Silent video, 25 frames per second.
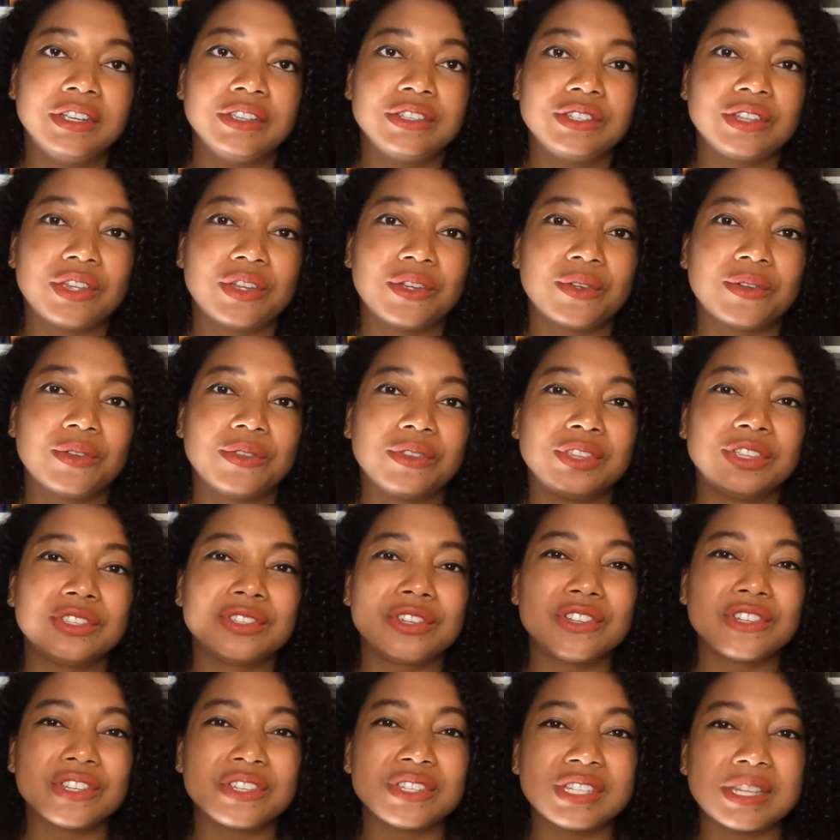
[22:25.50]
So
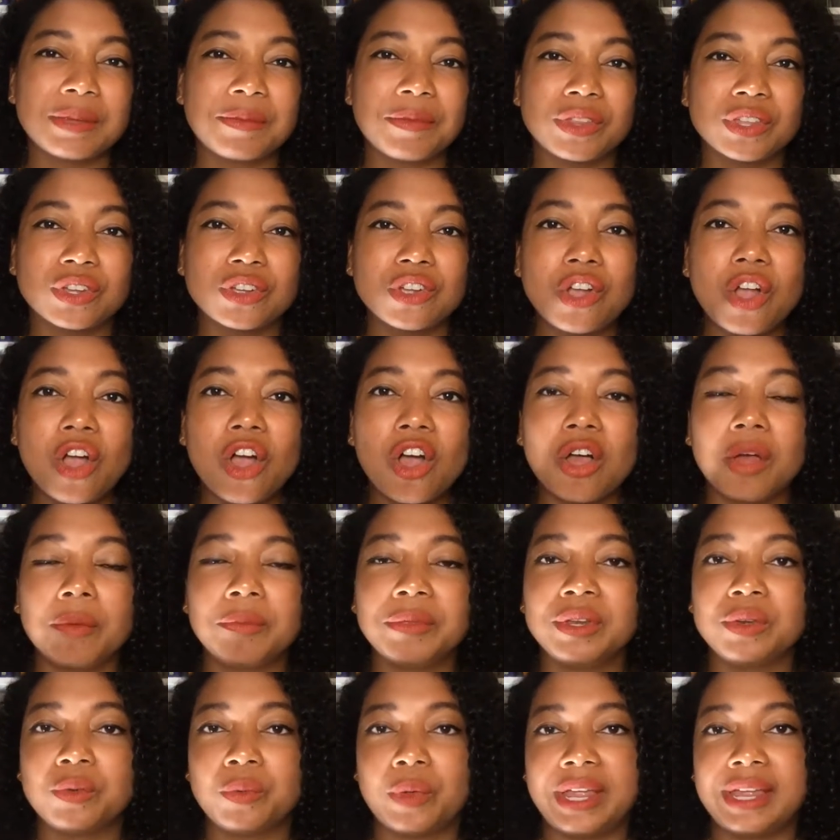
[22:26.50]
these are just some of the
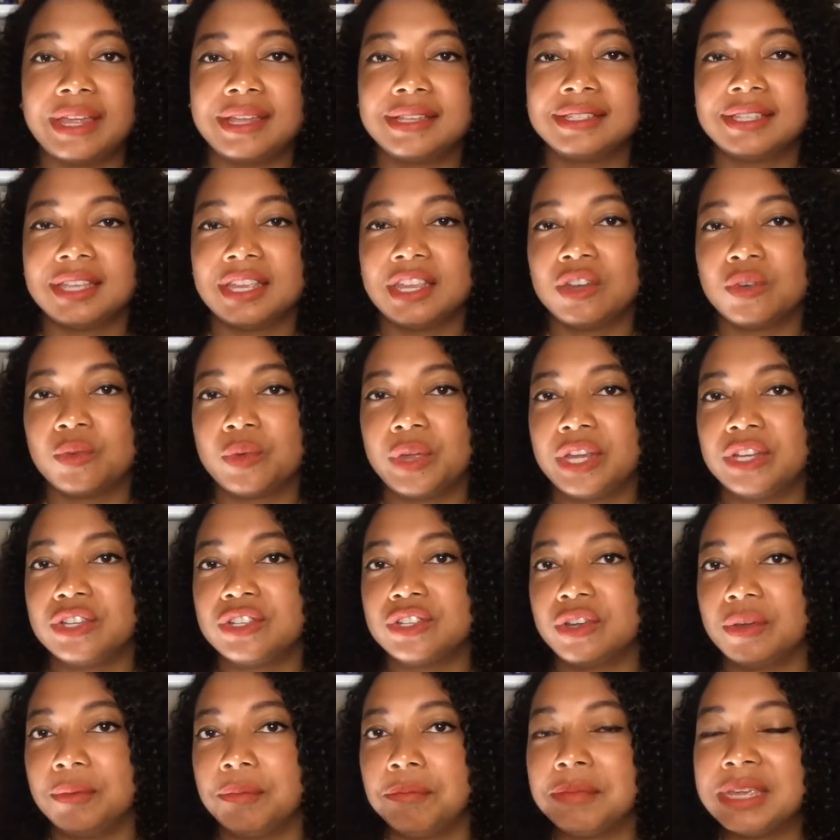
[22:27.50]
common ways in
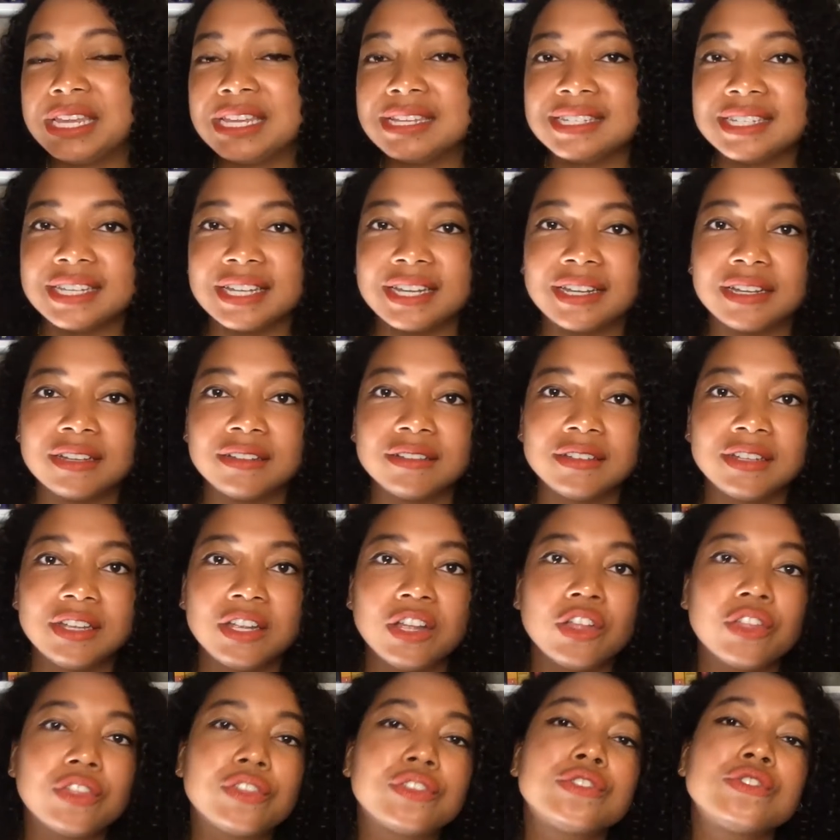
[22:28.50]
which media,
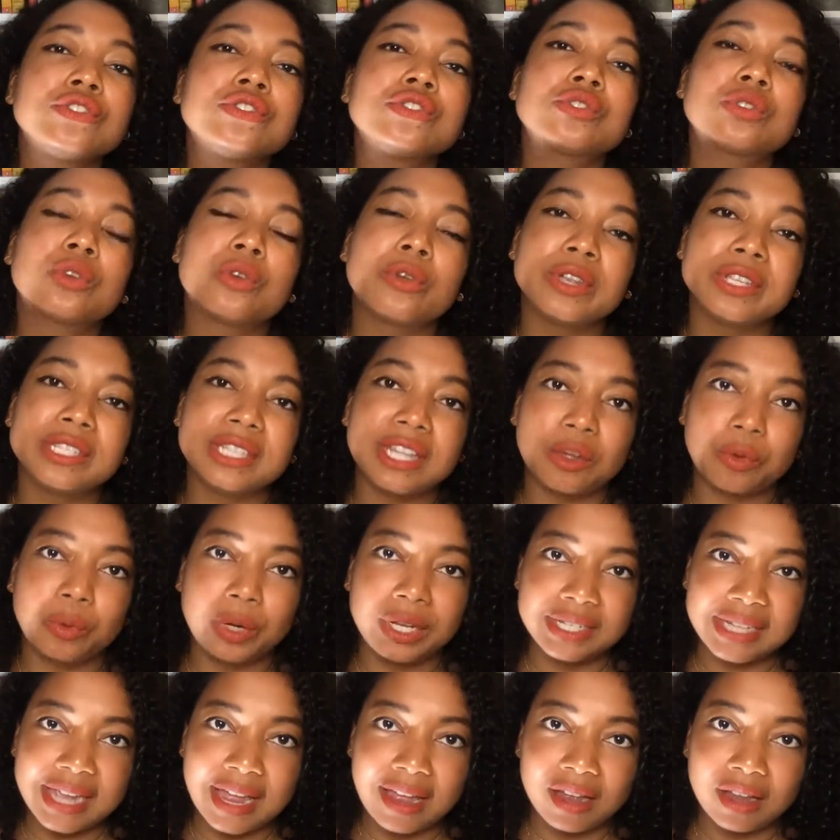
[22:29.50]
the stories that
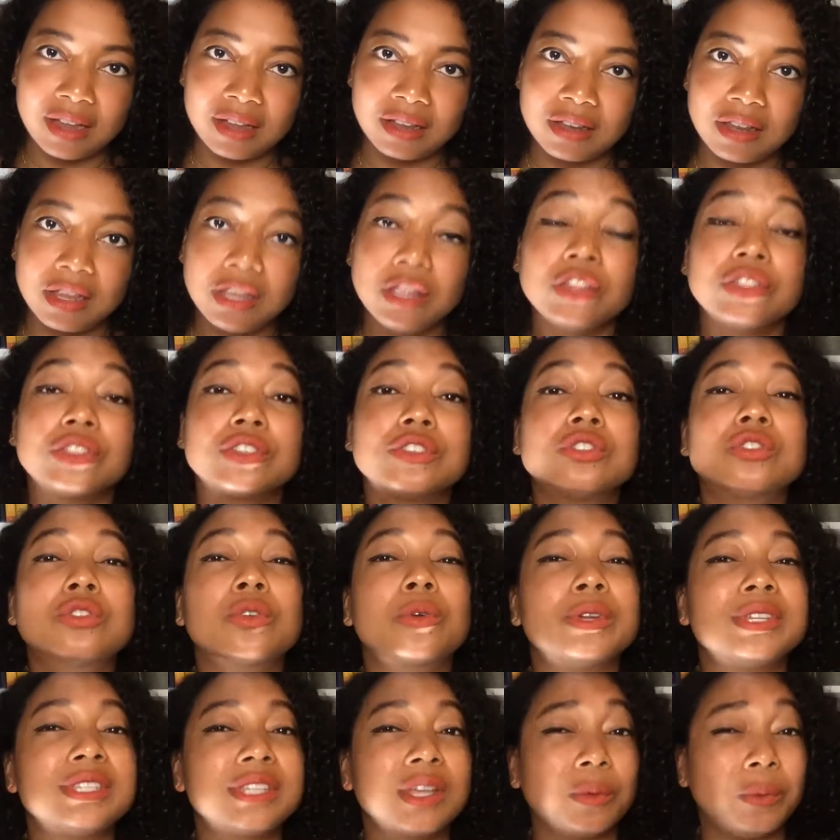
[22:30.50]
we tell, the
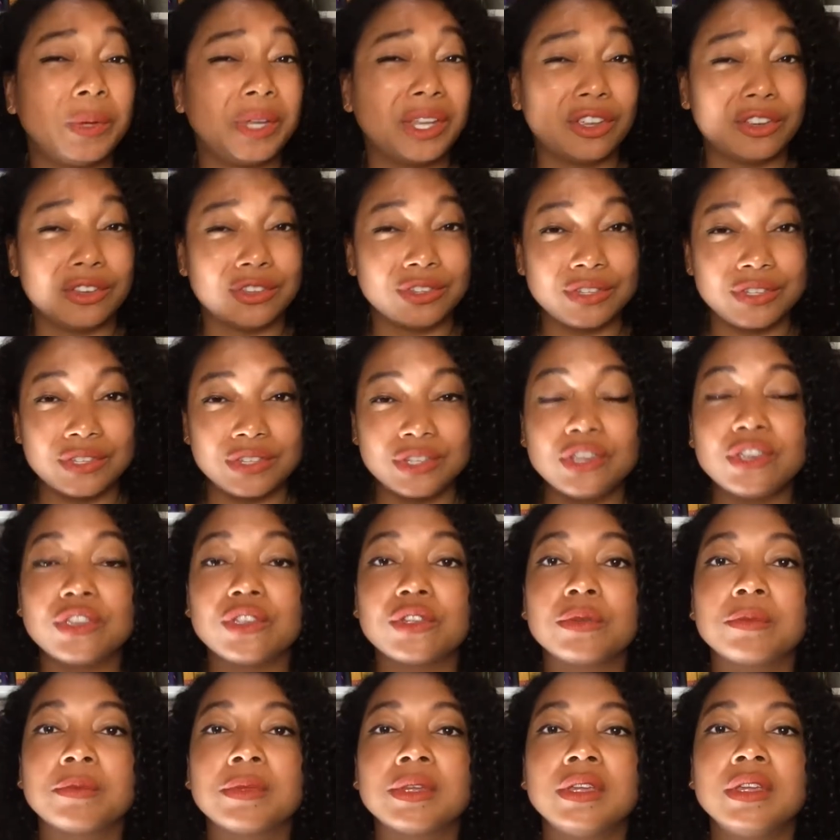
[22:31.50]
stories that we
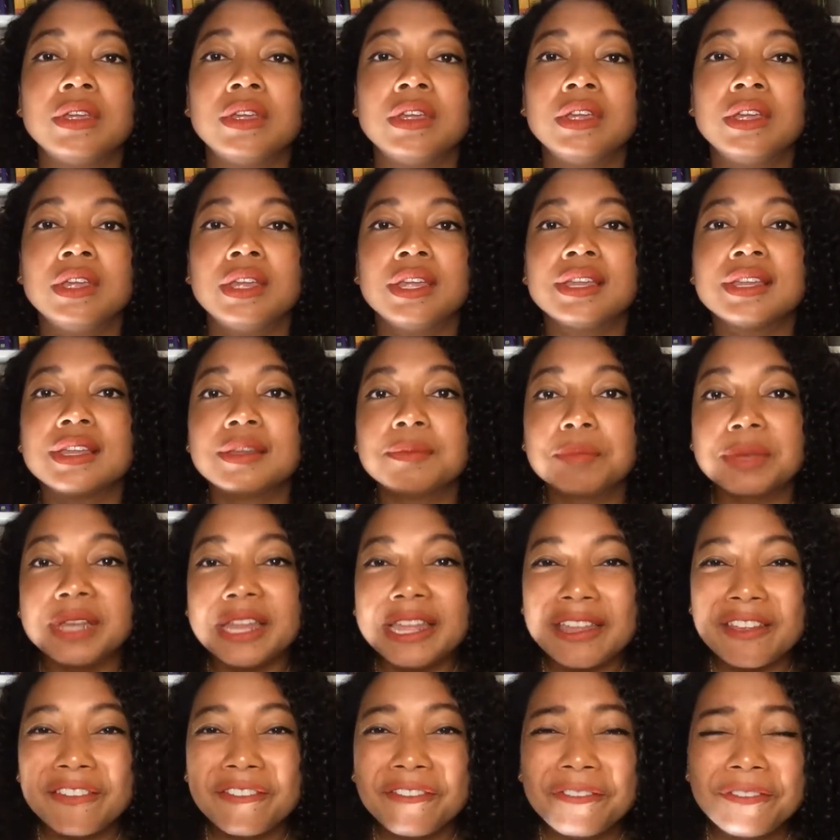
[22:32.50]
consume,
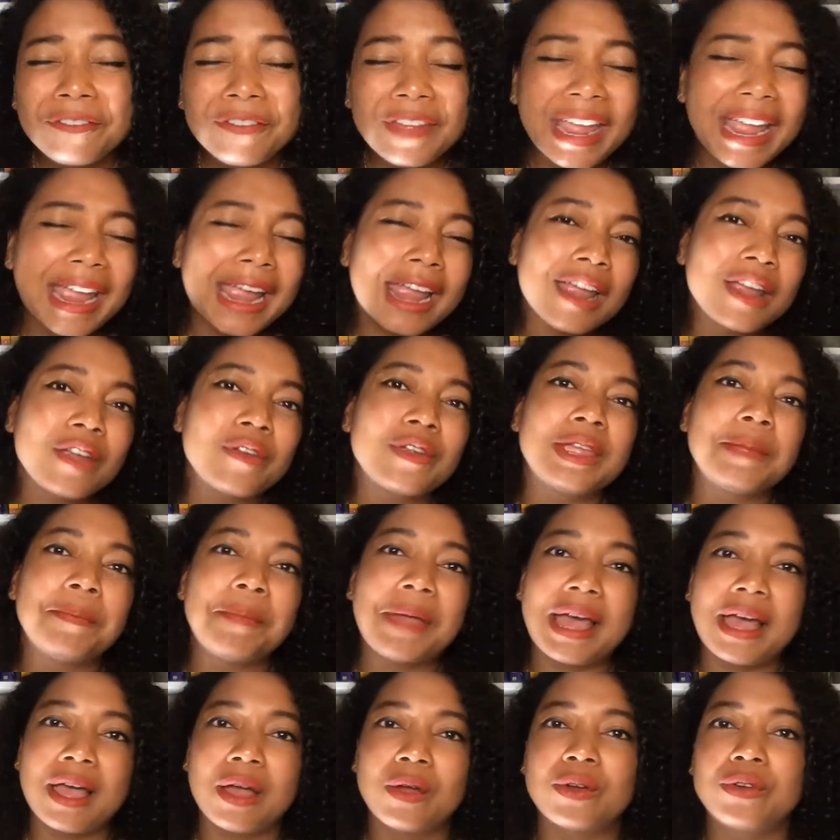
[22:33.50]
play a
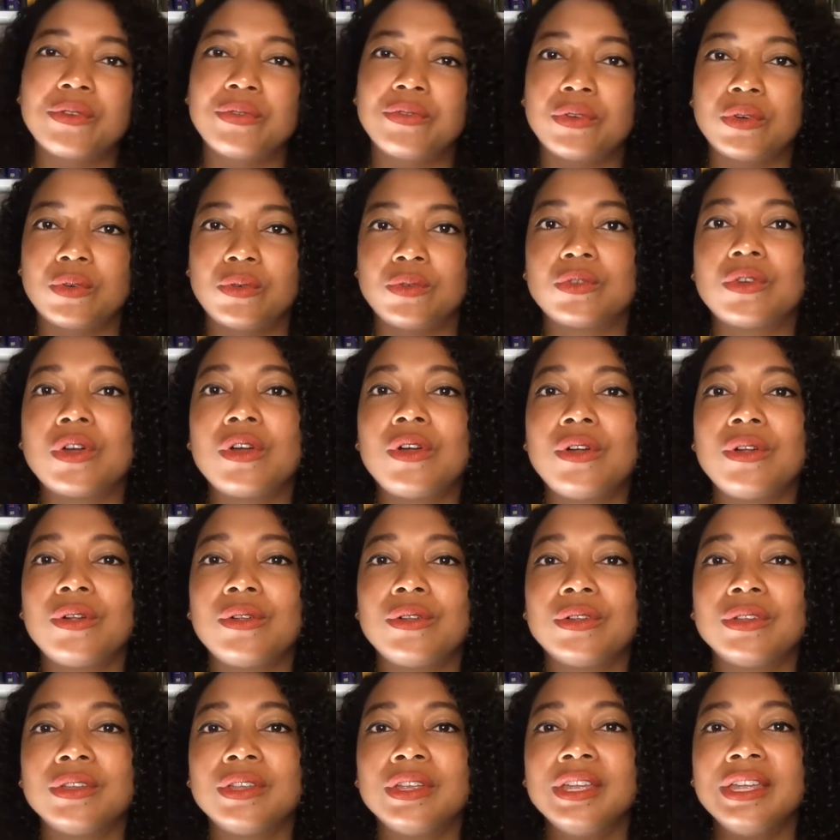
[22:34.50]
very powerful
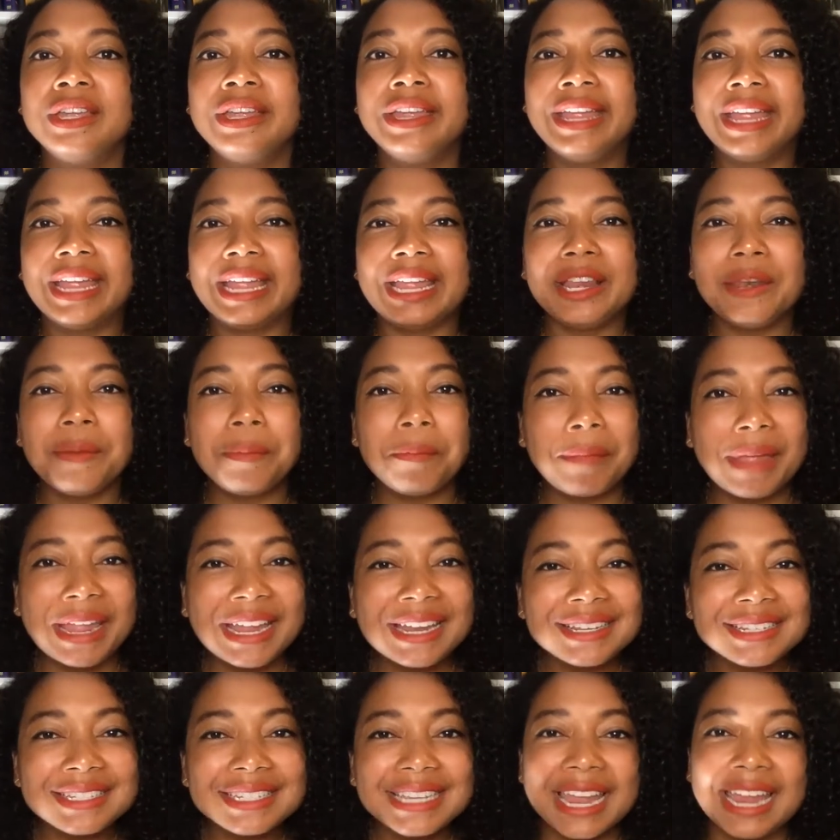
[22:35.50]
role in
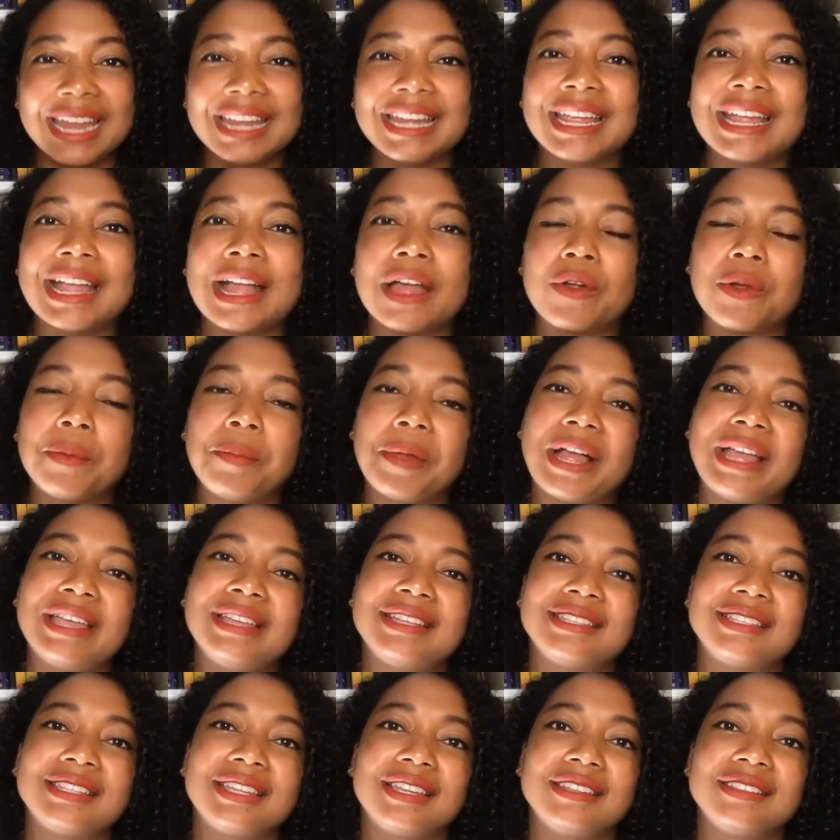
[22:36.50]
maintaining our
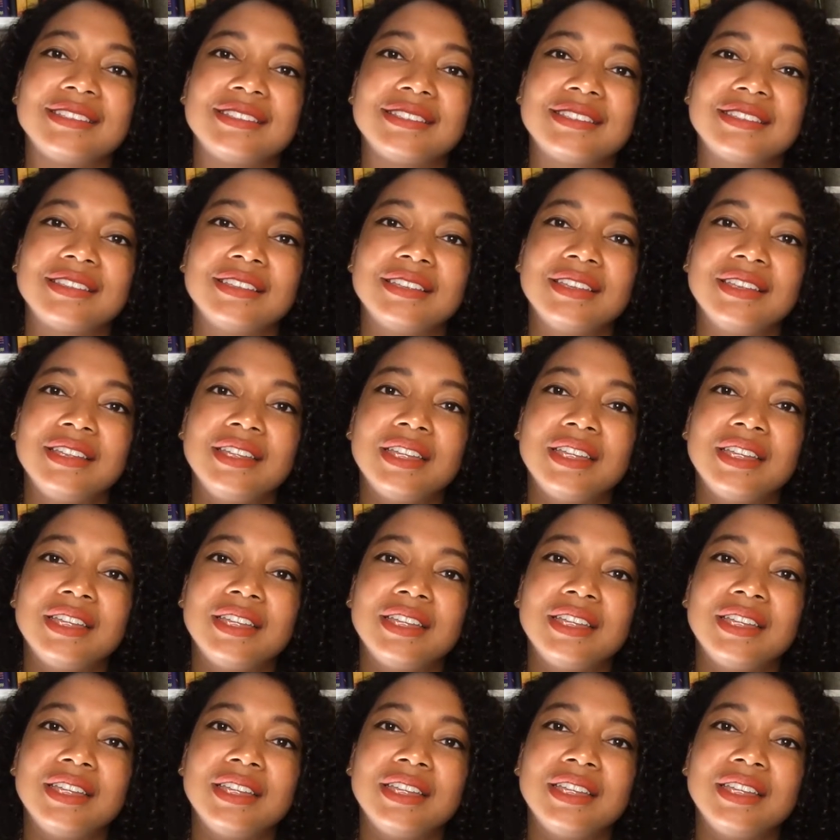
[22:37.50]
biases.